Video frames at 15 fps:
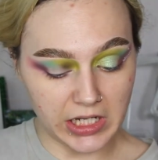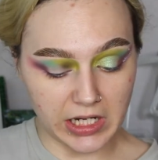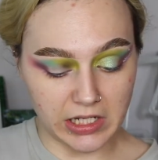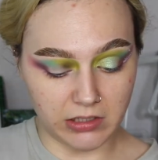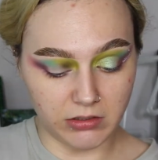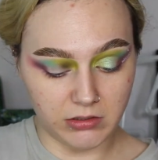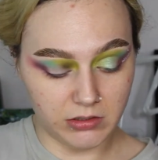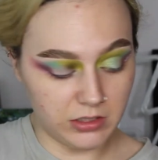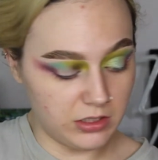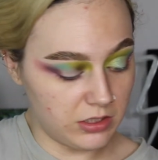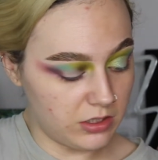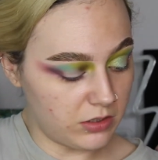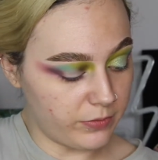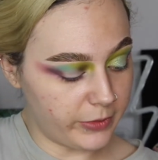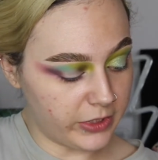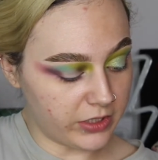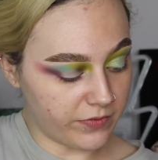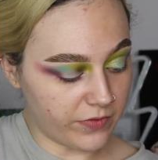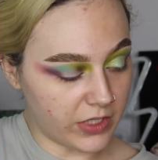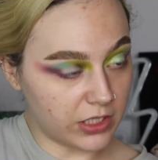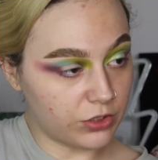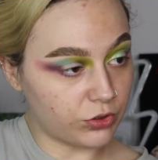a little bit
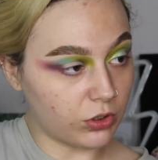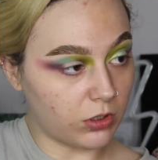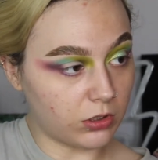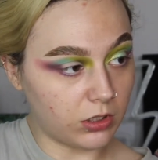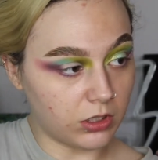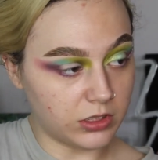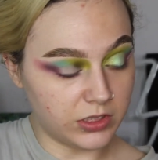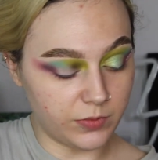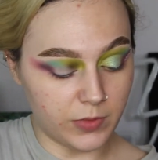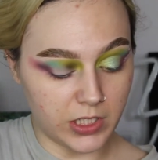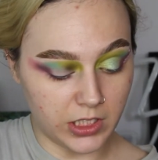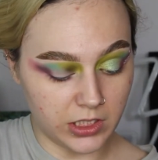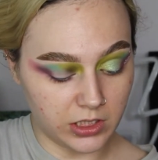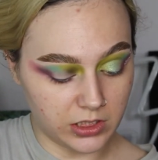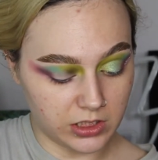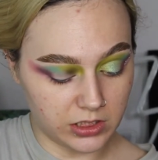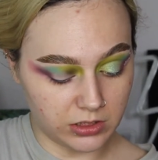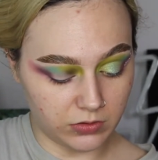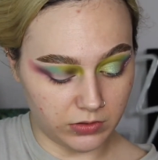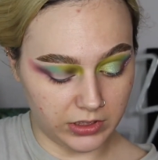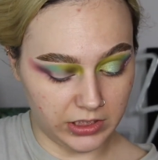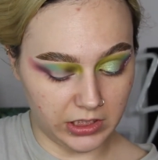of that Gerard Cosmetics
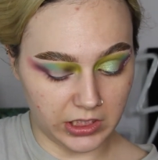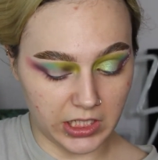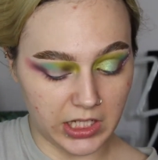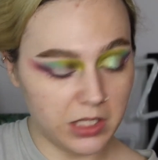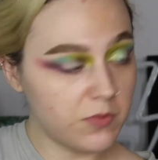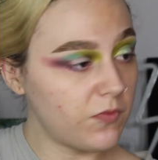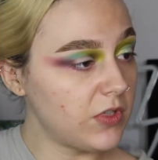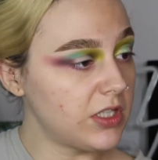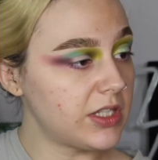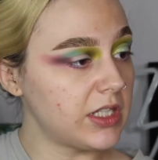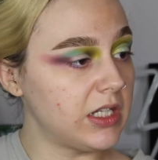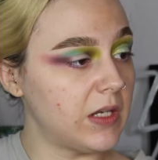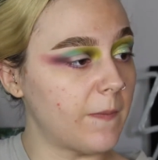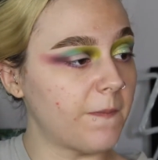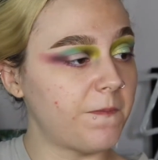Clean Canvas in